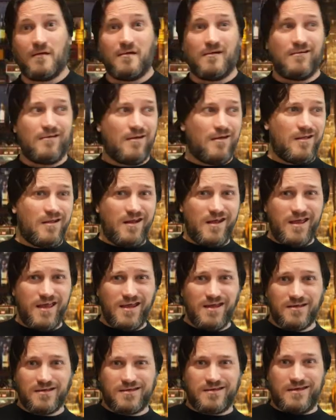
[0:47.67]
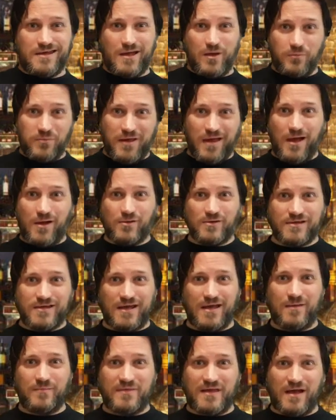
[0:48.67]
Holy, calm down,
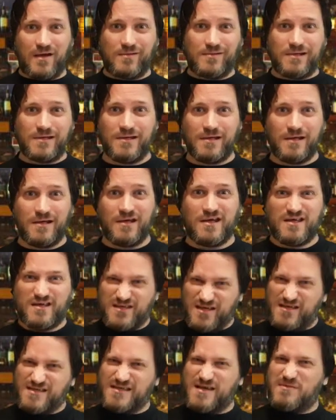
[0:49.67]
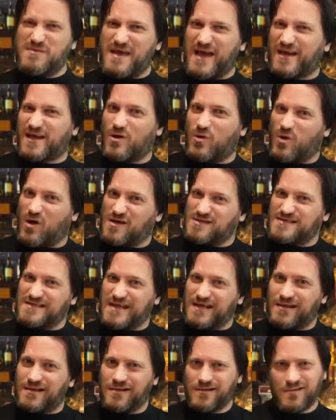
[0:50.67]
calm down. You seem jako
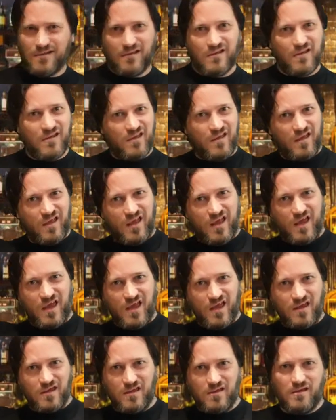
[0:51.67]
osel, eh?